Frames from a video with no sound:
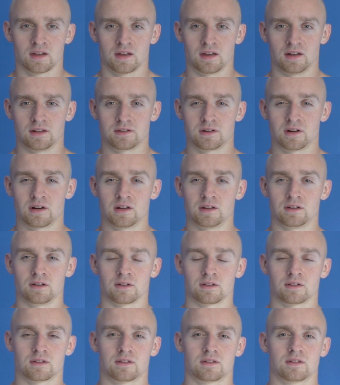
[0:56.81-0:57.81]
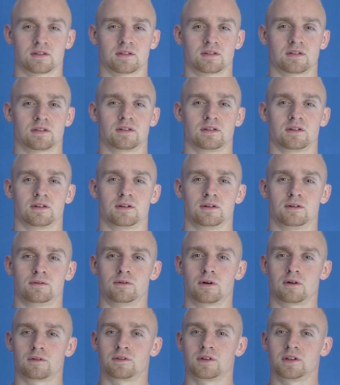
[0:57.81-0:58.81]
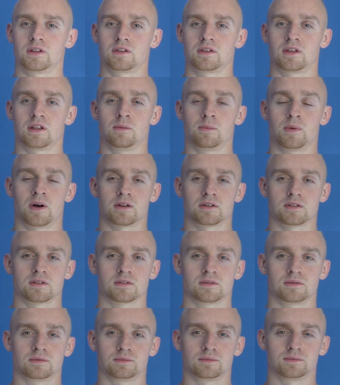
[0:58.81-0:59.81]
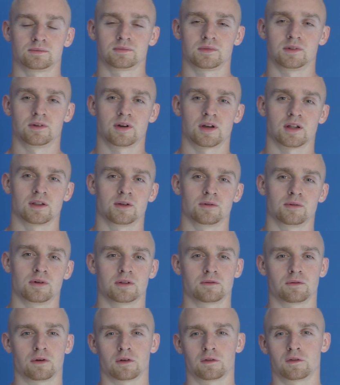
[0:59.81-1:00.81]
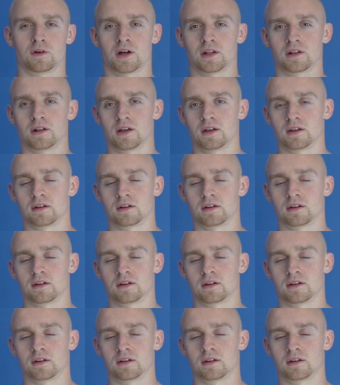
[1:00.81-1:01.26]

it's really not worth it that much. You can do it for fun,